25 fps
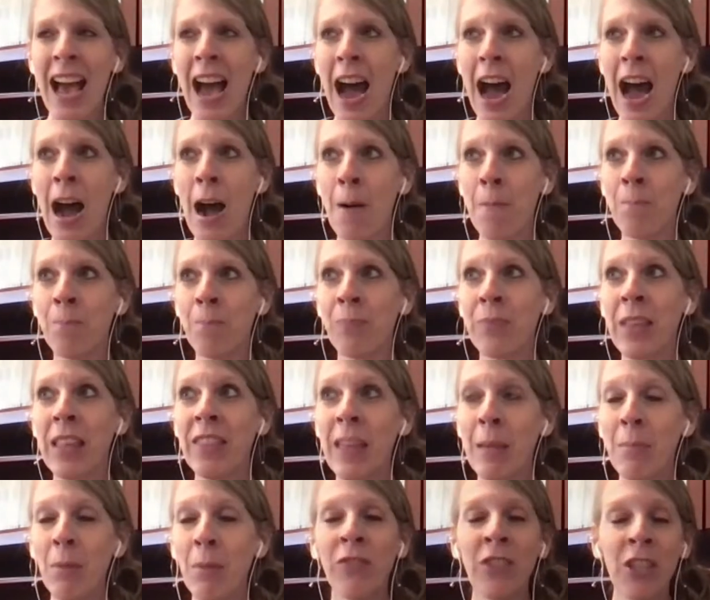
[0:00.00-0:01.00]
Um,
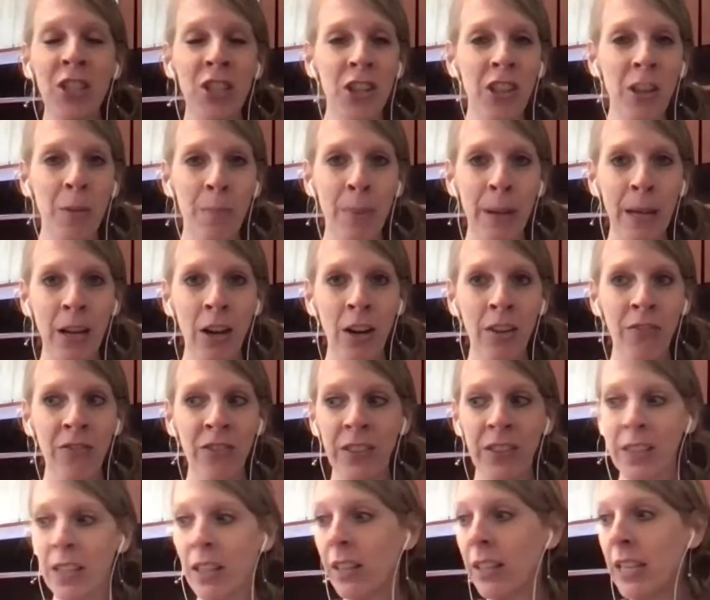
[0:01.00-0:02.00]
they moved into the bigger
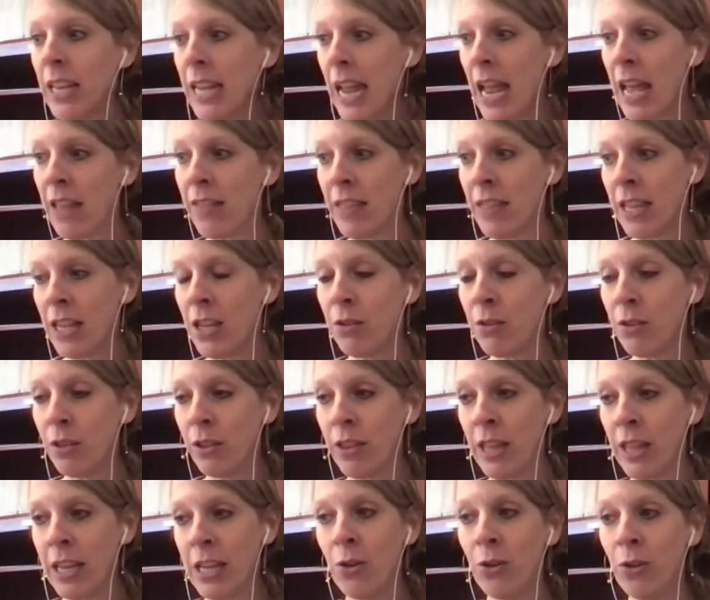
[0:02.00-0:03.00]
facility and they
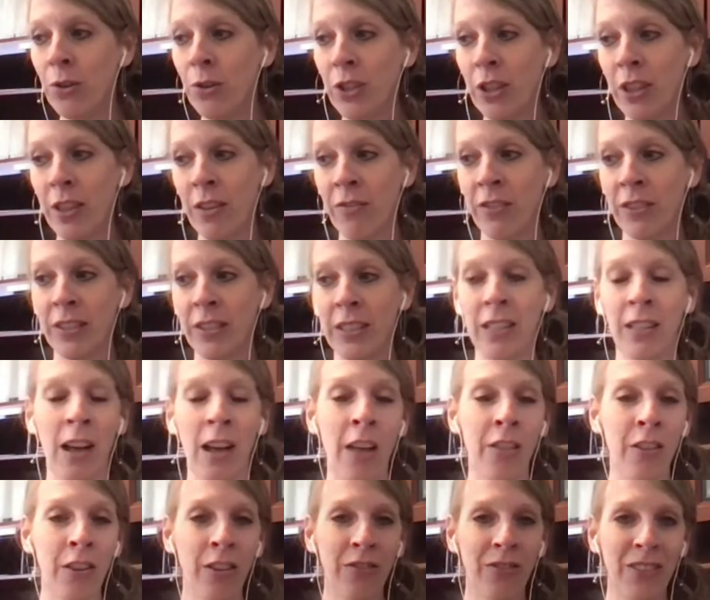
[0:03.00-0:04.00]
they used the faci-
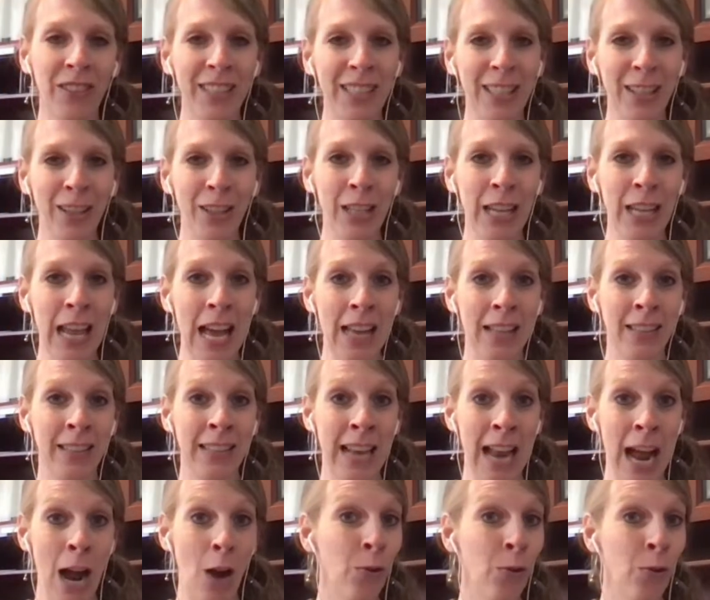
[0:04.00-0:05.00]
other facility as an
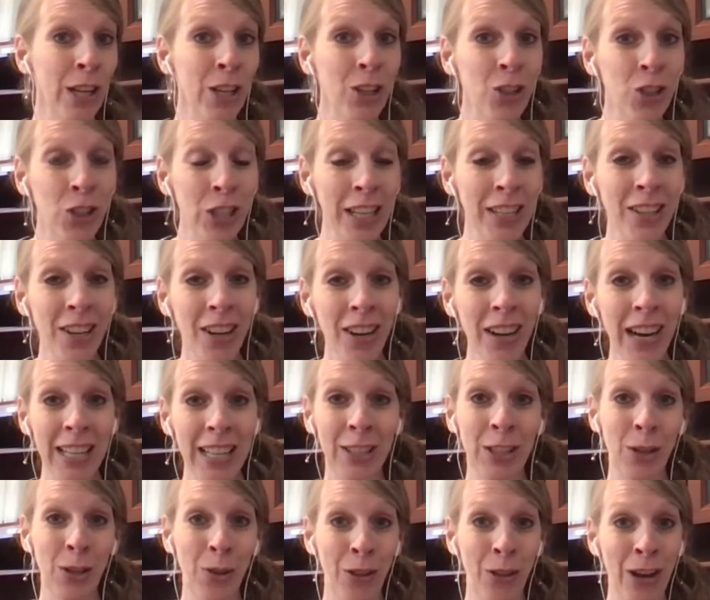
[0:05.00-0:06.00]
outreach center,
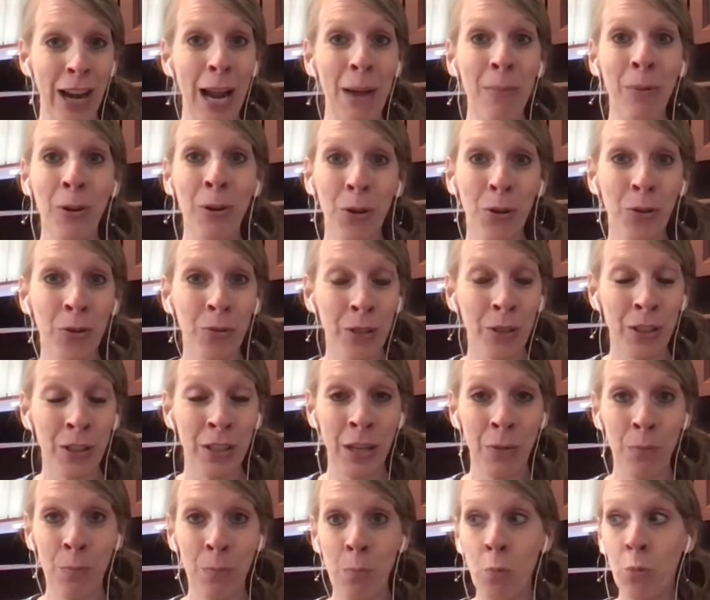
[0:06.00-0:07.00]
and so they're able to
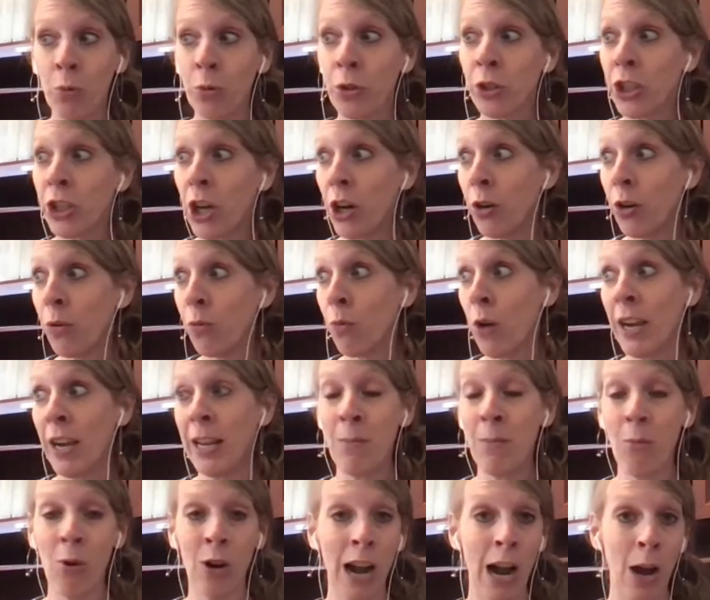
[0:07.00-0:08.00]
to start
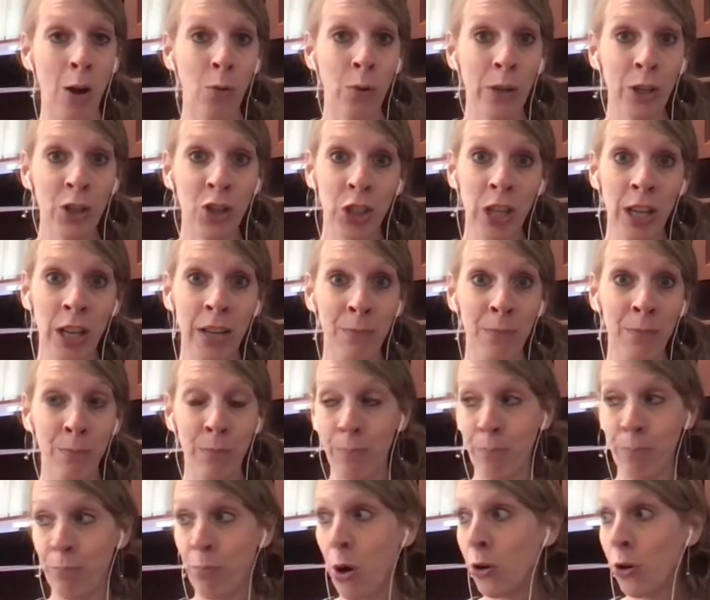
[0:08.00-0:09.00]
running more outreach cent-
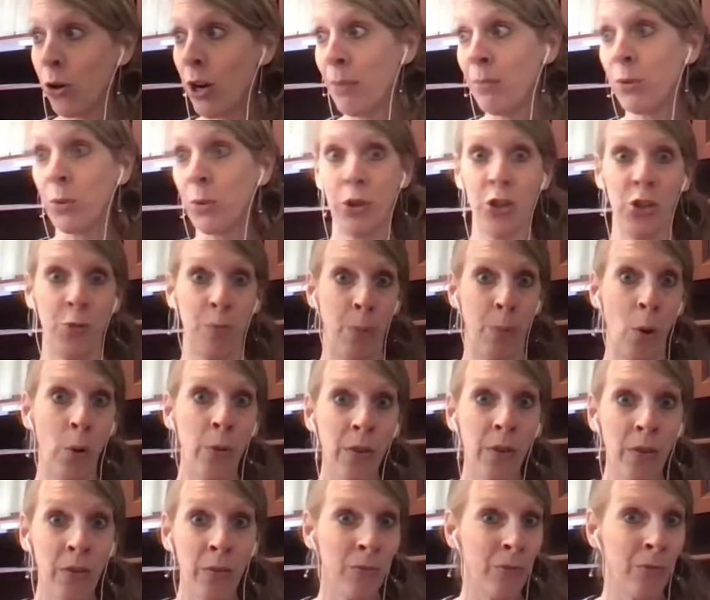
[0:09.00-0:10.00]
programs, which both
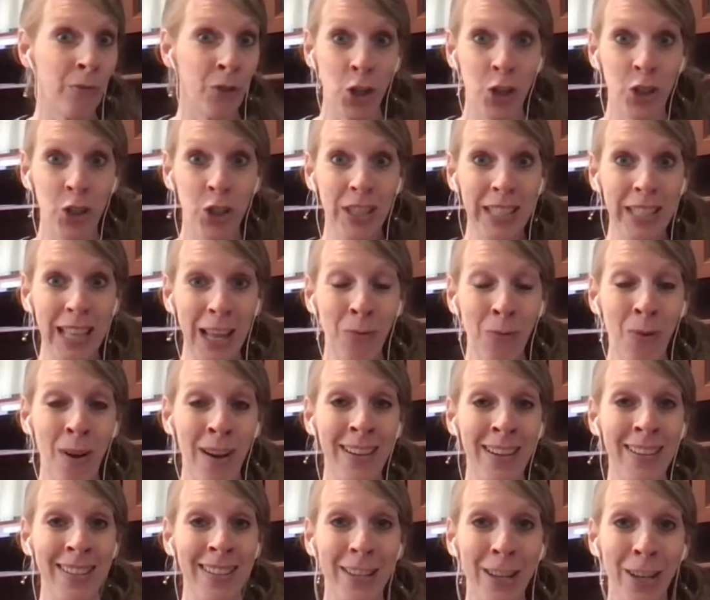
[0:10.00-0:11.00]
the churches have
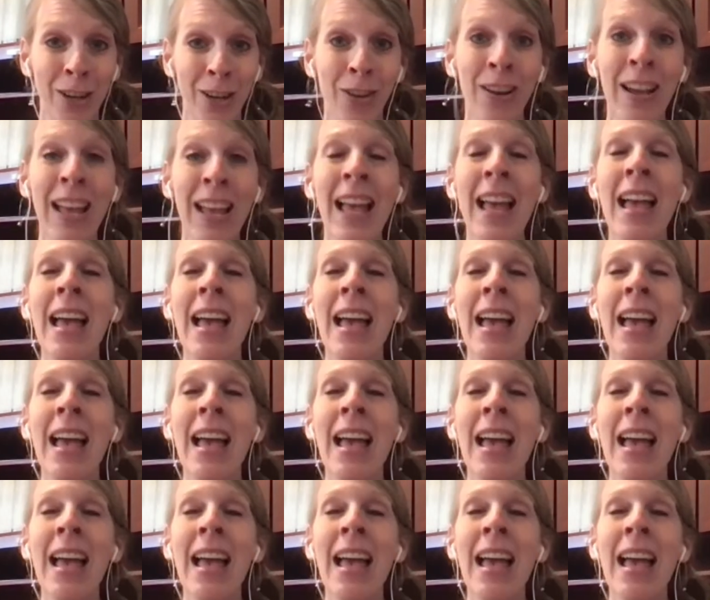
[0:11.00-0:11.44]
wanted to do.